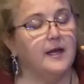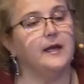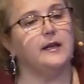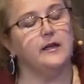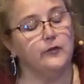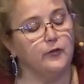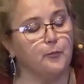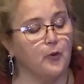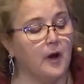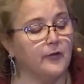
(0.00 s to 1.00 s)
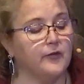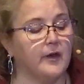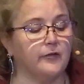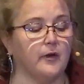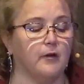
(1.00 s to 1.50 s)
It is the
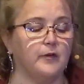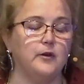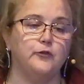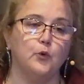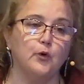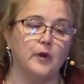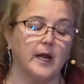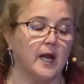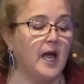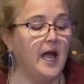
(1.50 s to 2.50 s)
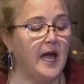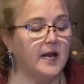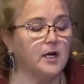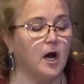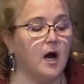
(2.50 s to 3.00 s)
process of enduring,
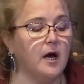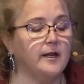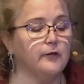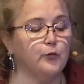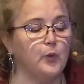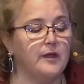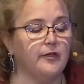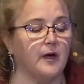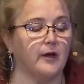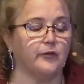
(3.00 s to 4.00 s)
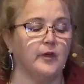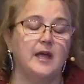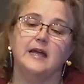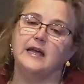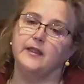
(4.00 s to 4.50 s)
and God is with us
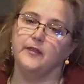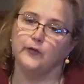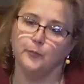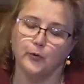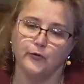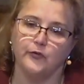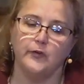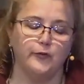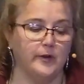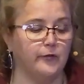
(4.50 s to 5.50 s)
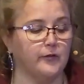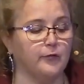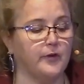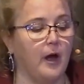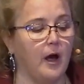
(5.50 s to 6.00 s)
in this persistence
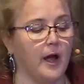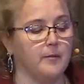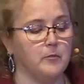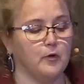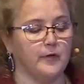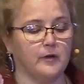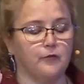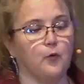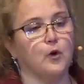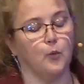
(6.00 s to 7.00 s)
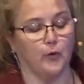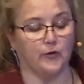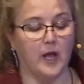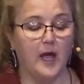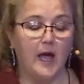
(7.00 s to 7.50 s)
of time moving forward.